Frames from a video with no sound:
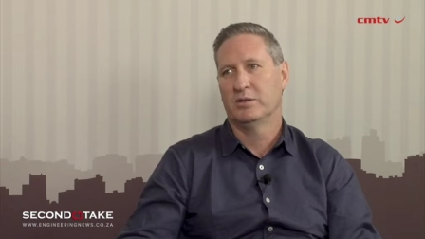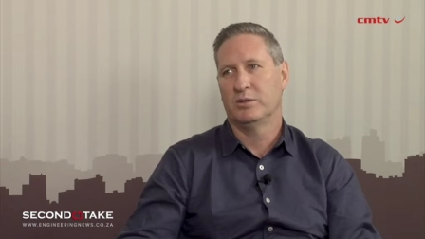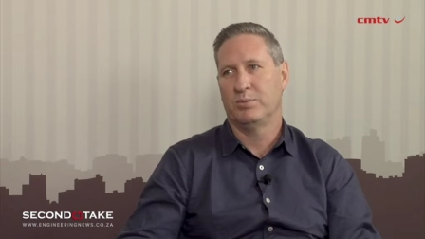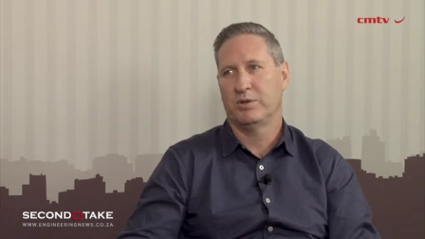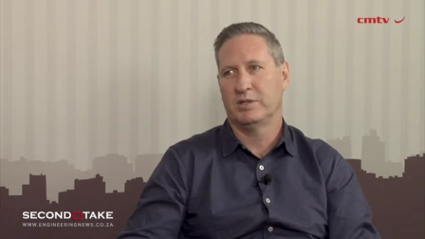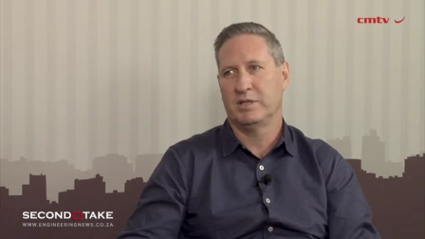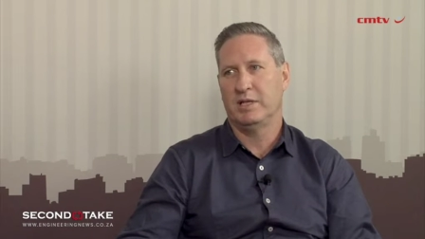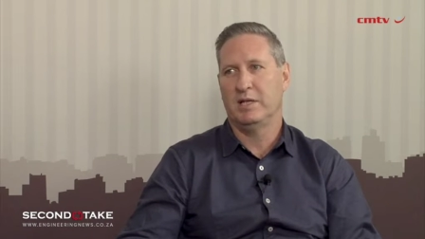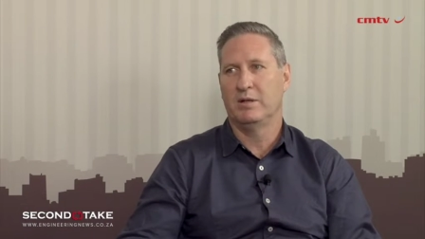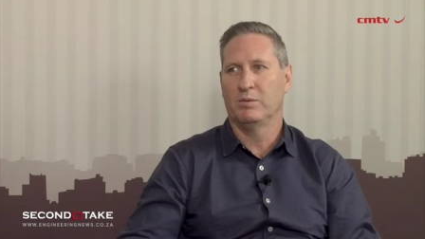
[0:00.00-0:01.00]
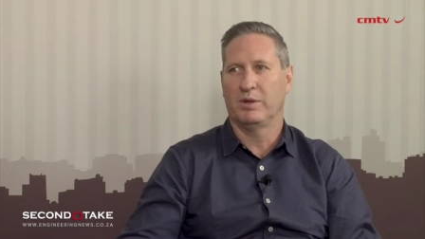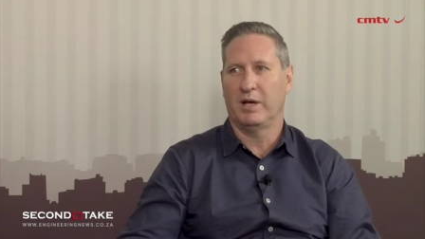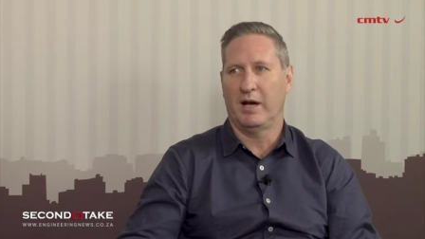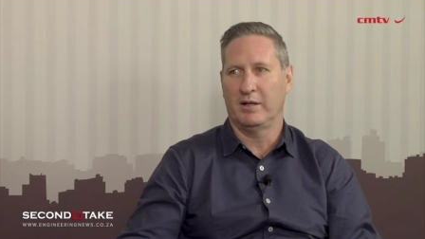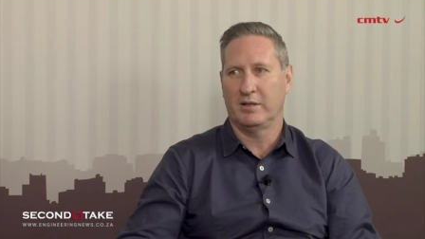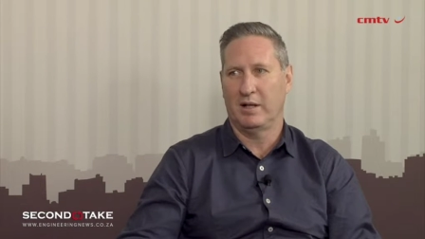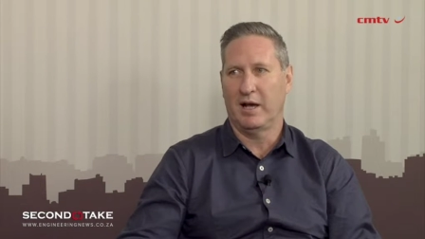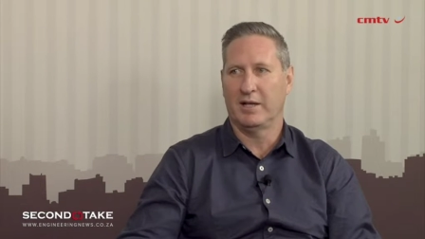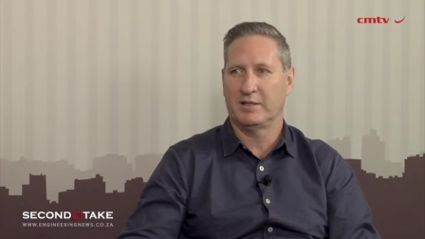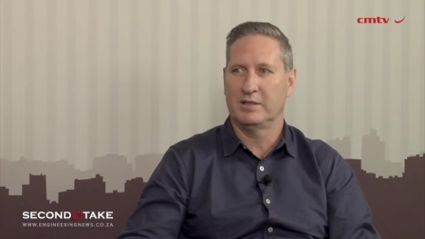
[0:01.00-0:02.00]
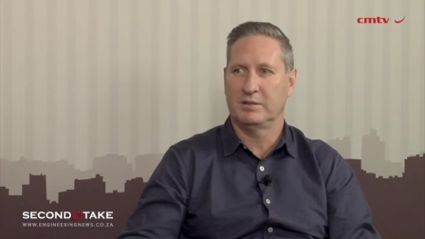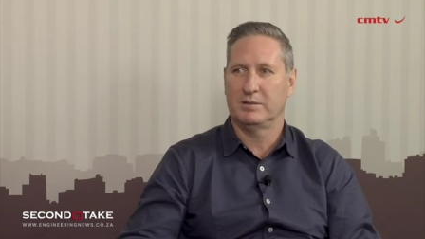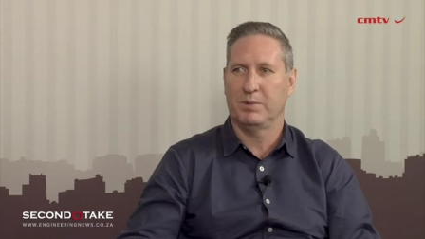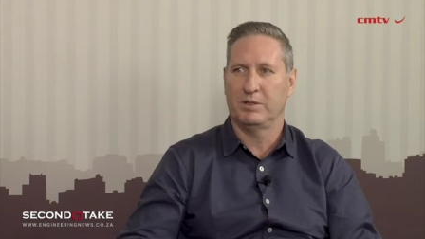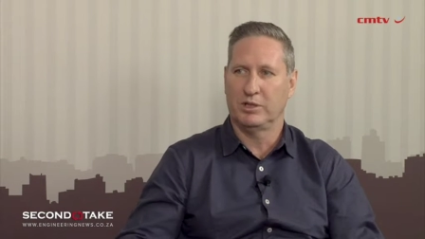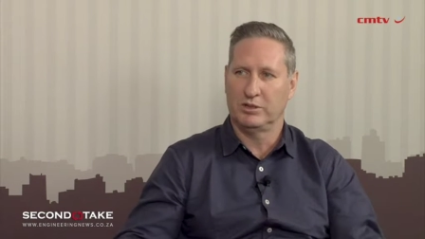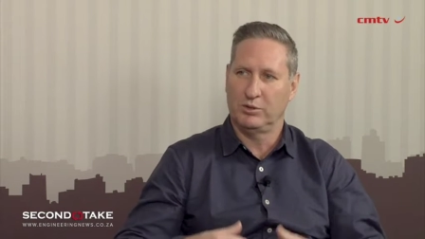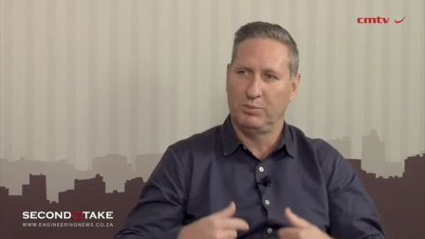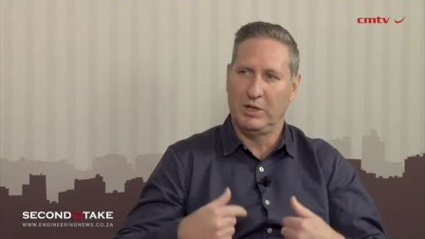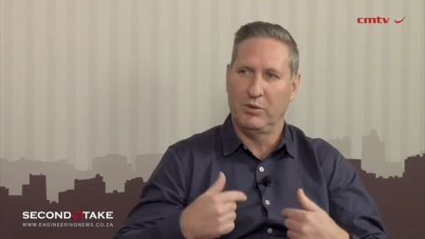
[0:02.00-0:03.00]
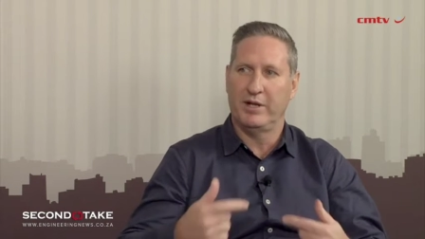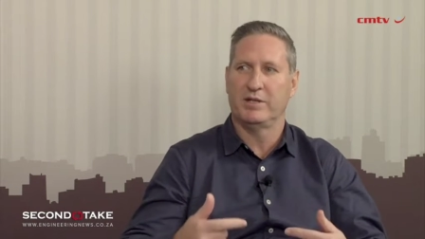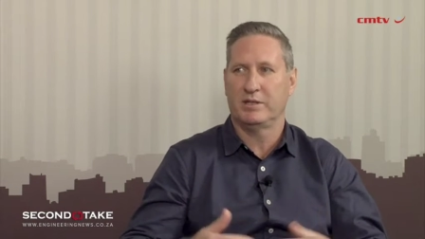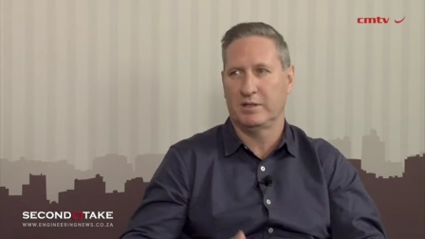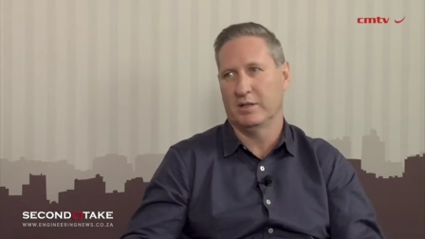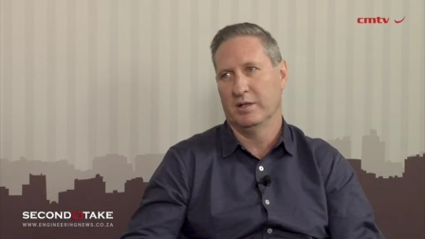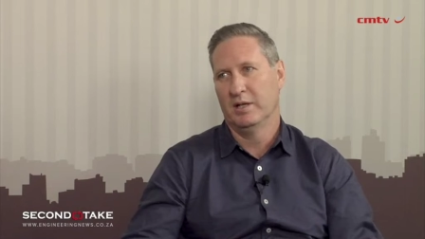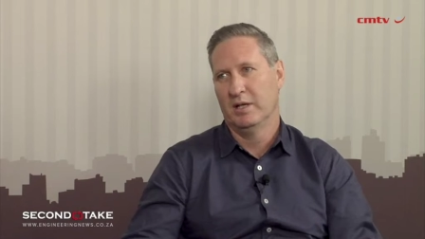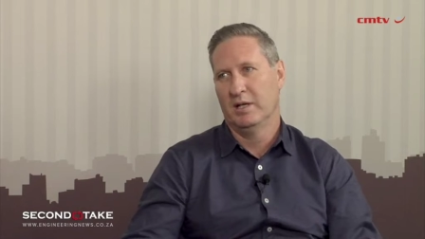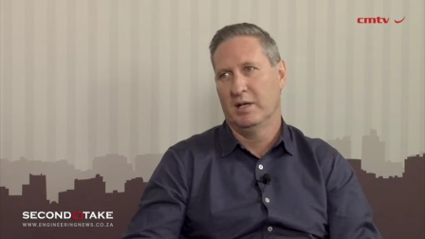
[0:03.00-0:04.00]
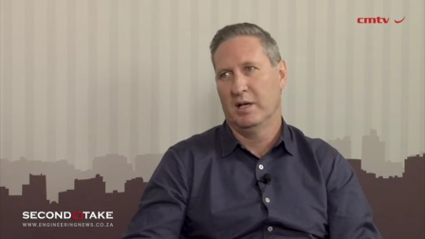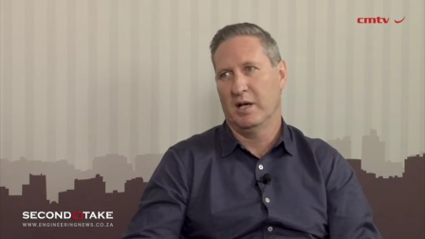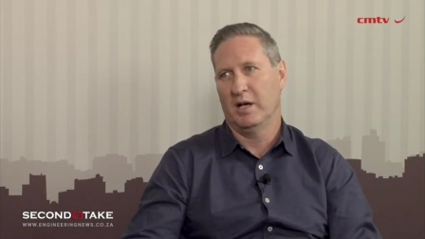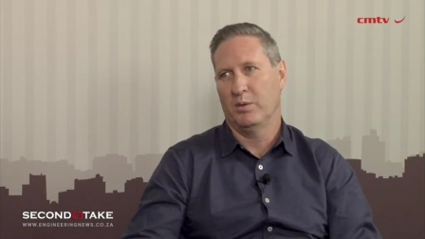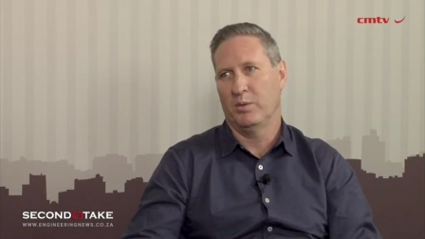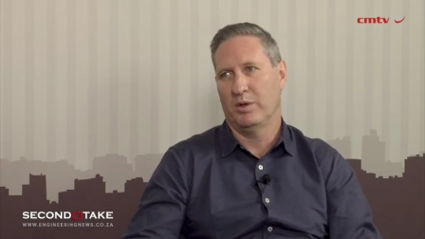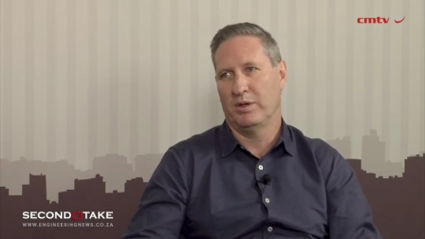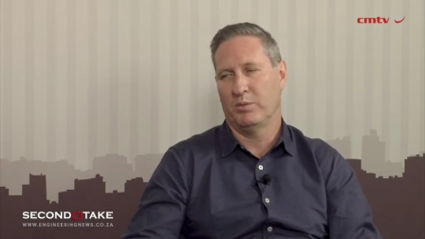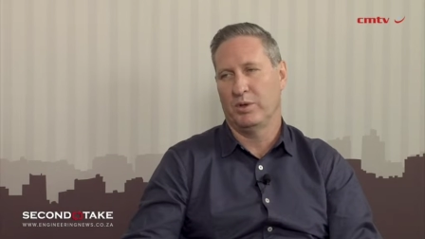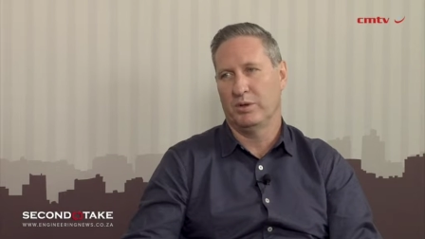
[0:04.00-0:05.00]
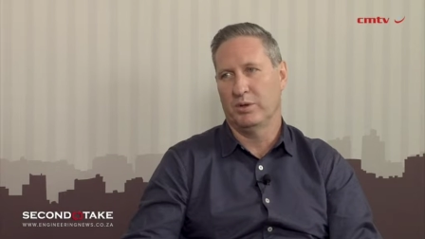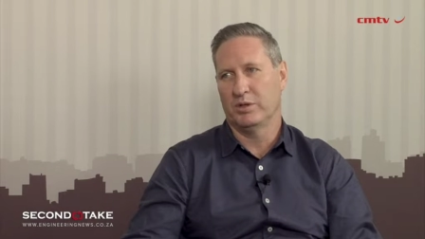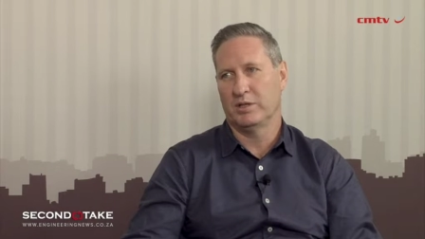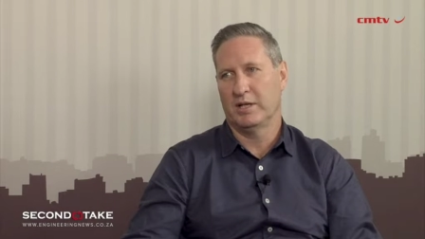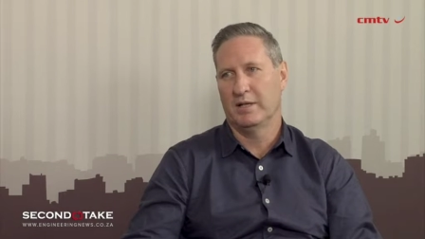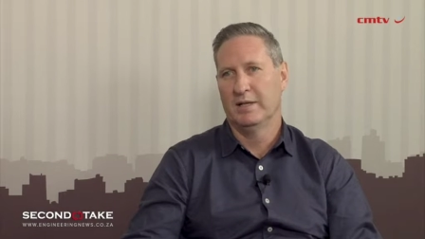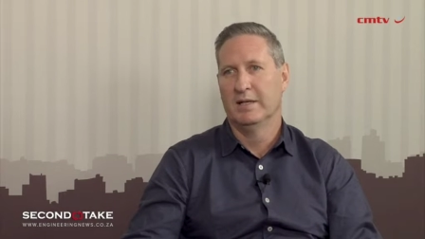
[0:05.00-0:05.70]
to proceed without a license, but just to be registered uh, with, with NERSA.